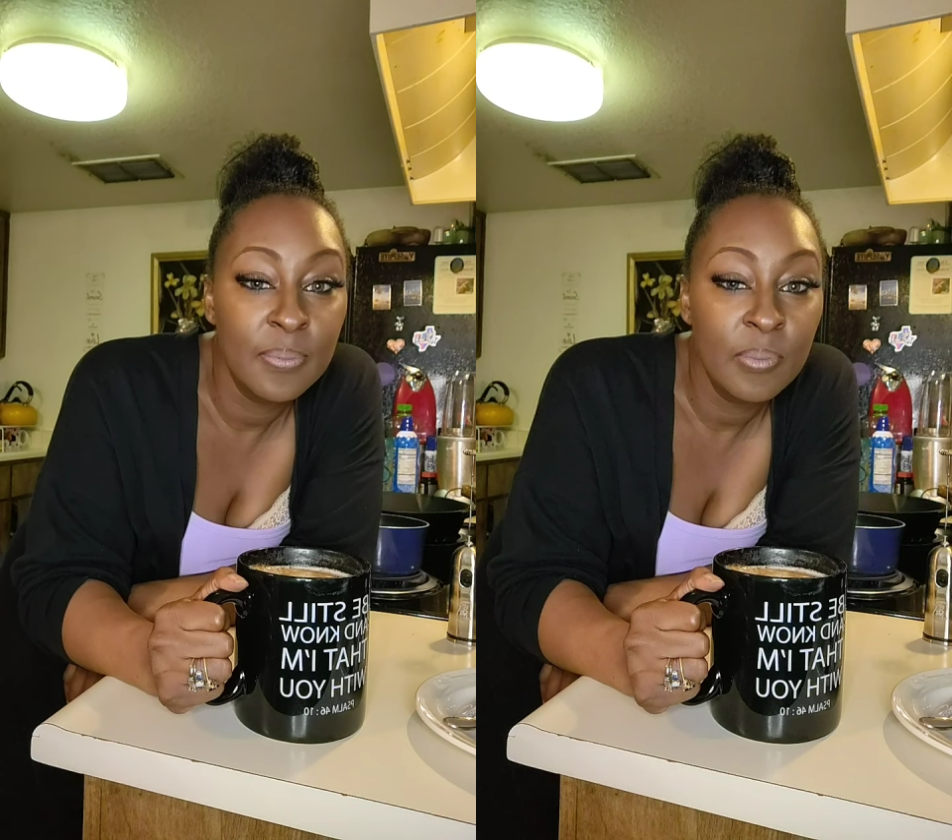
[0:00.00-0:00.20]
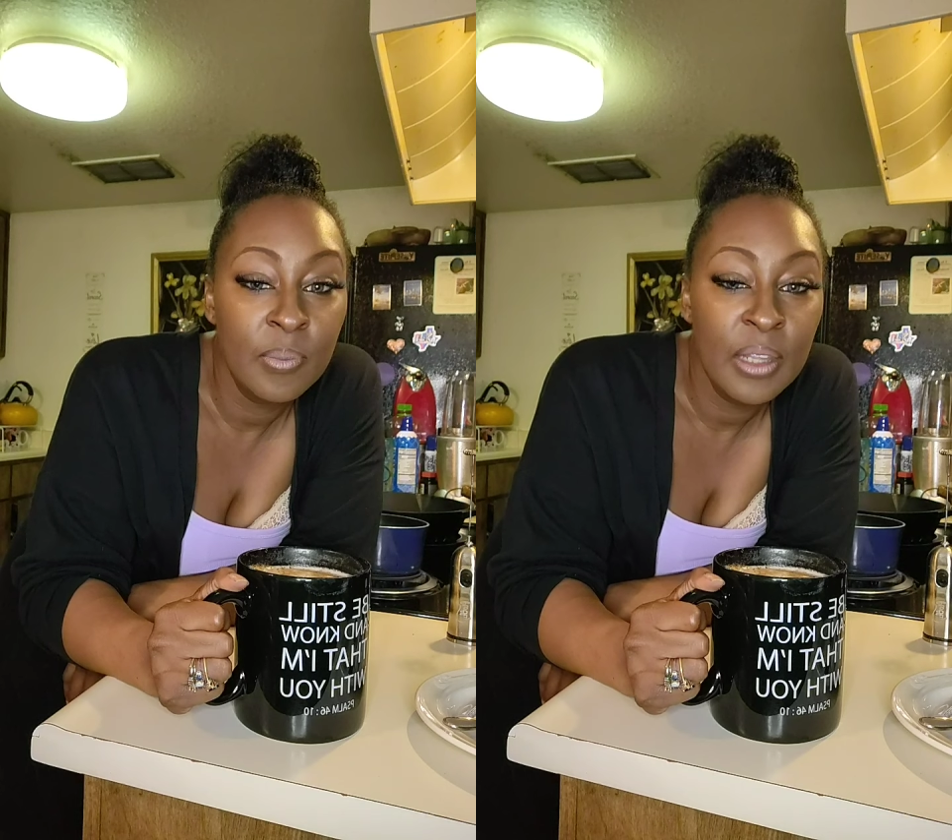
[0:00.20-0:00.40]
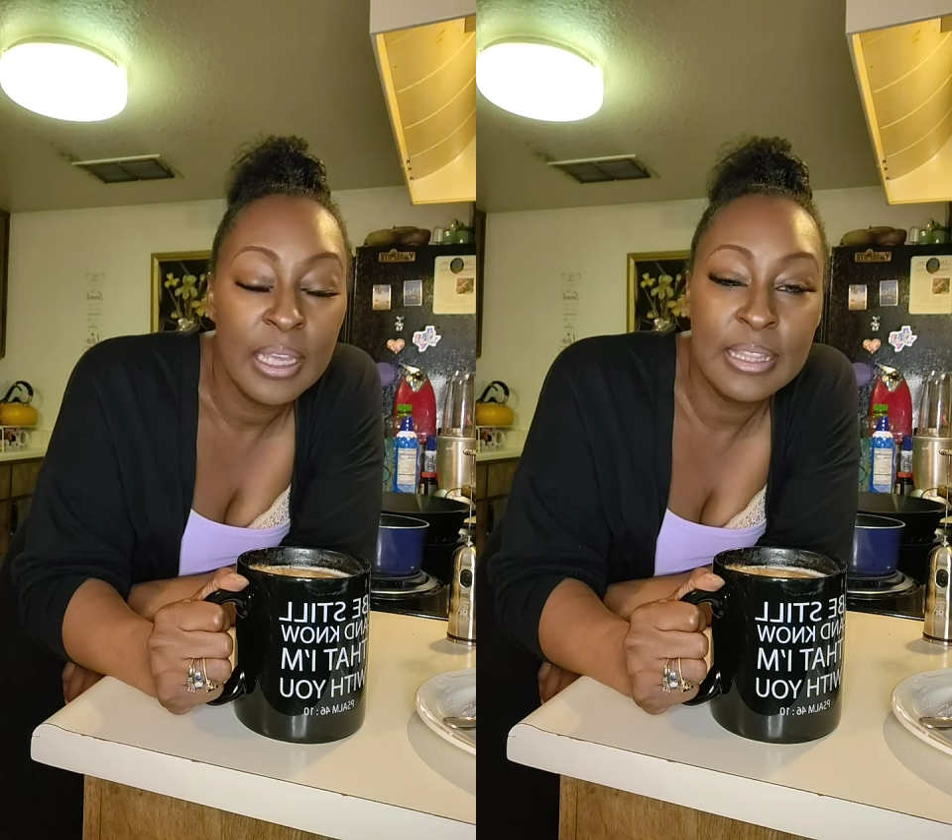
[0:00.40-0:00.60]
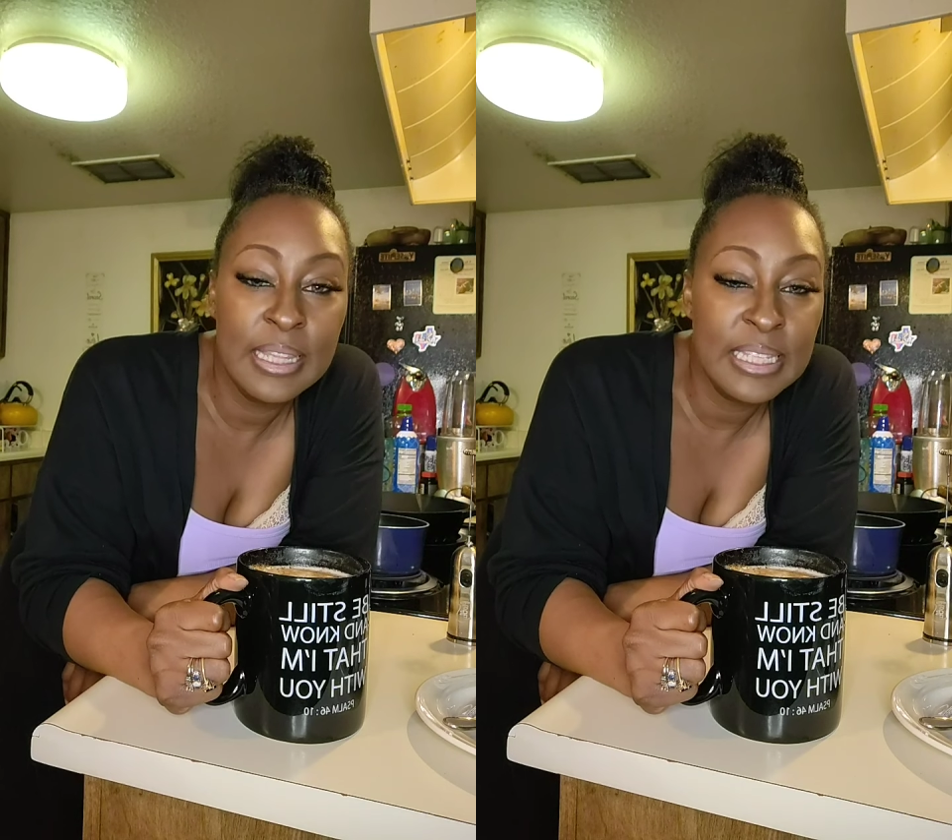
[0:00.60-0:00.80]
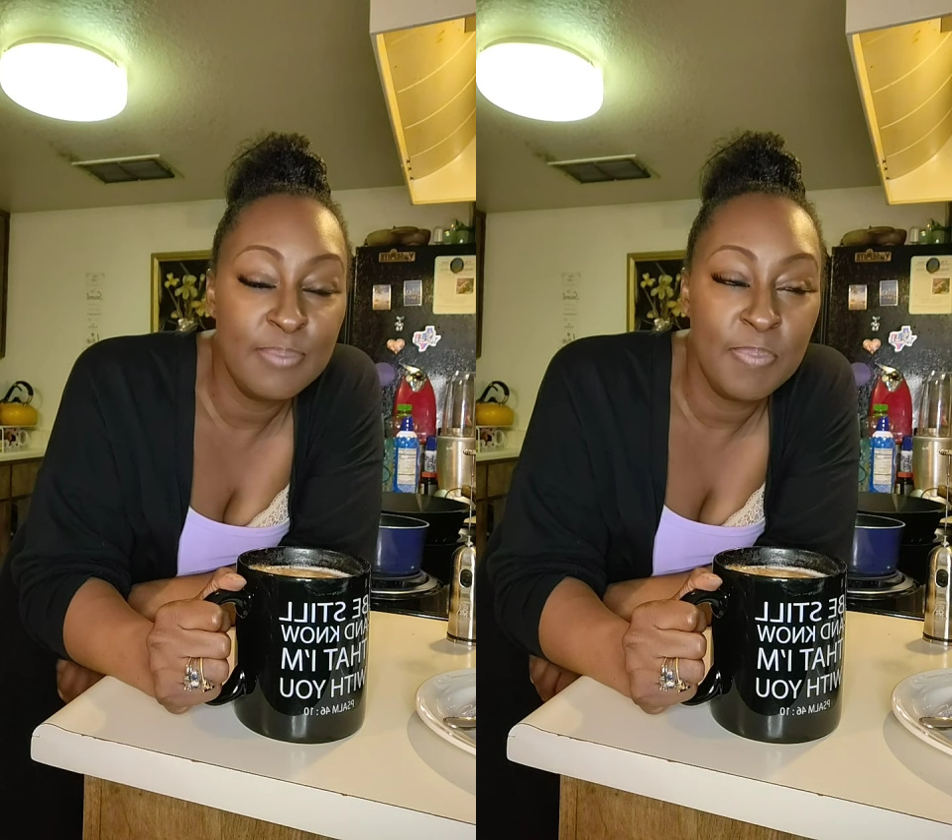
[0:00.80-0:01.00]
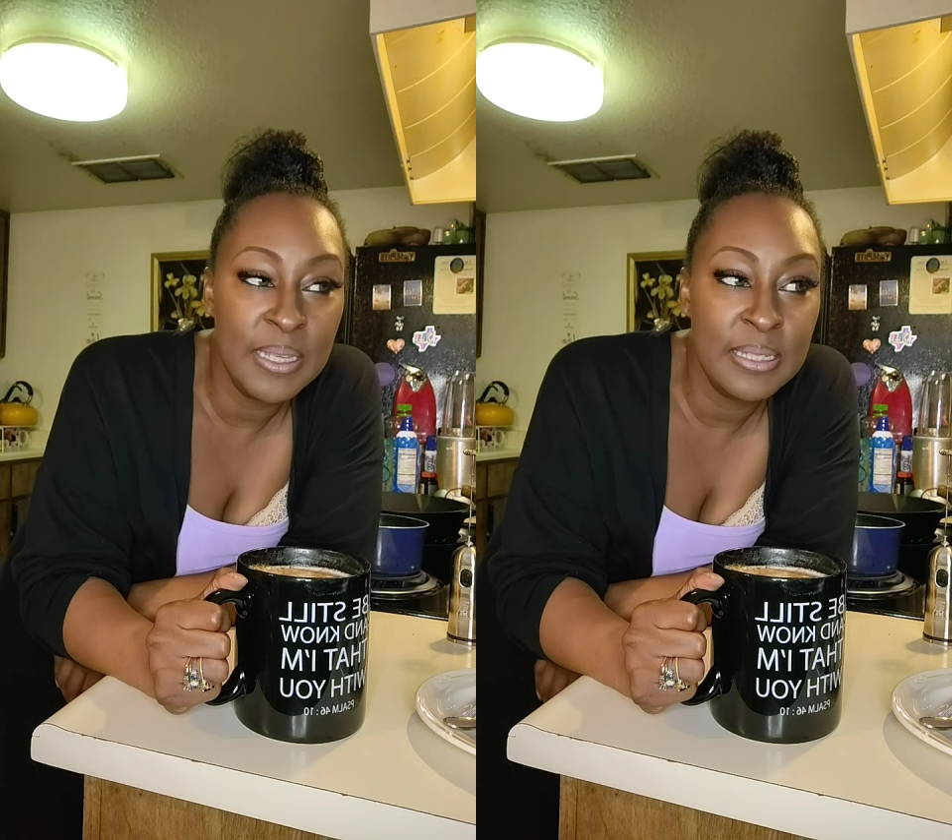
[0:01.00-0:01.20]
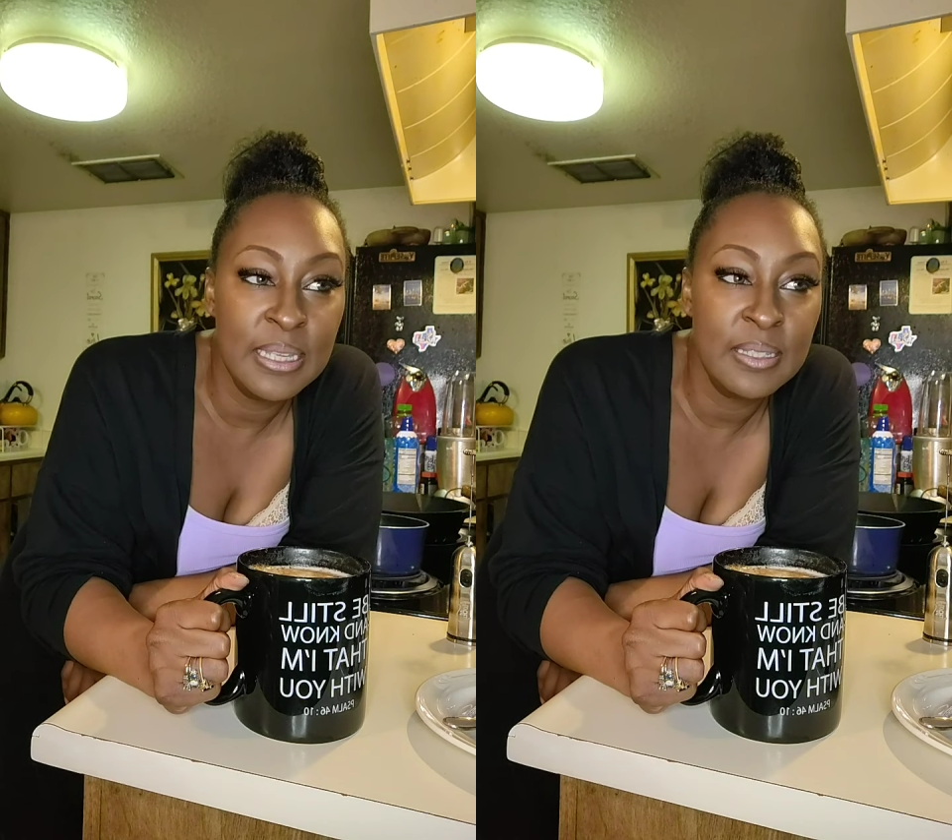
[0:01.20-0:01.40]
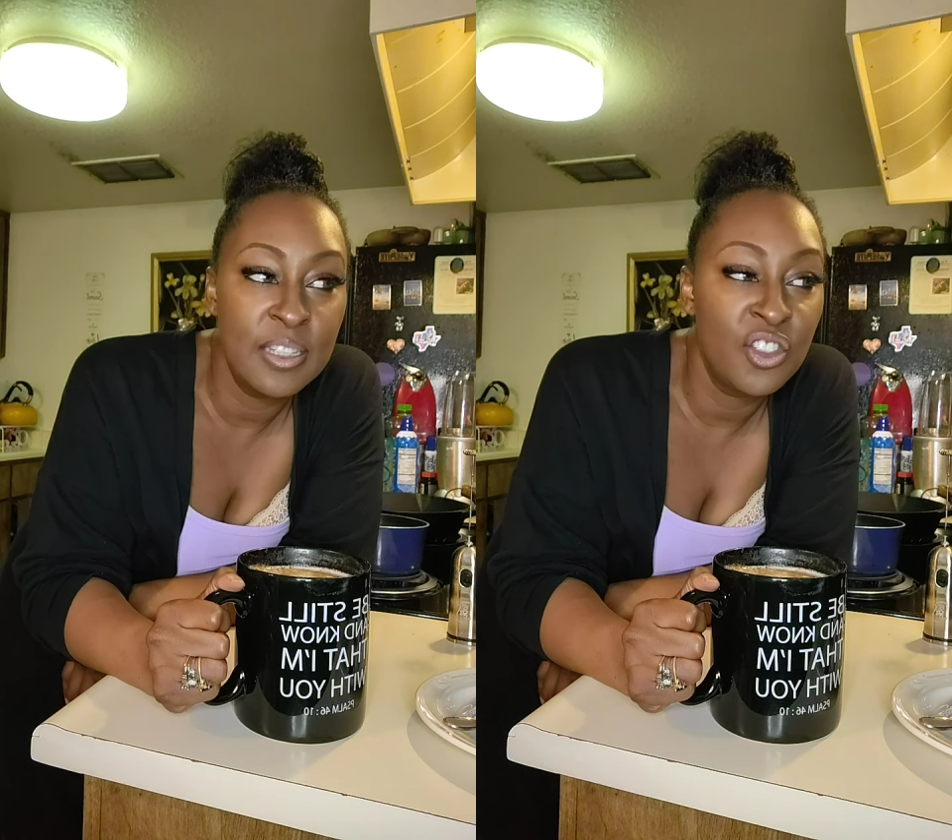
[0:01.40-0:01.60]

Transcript: and this business is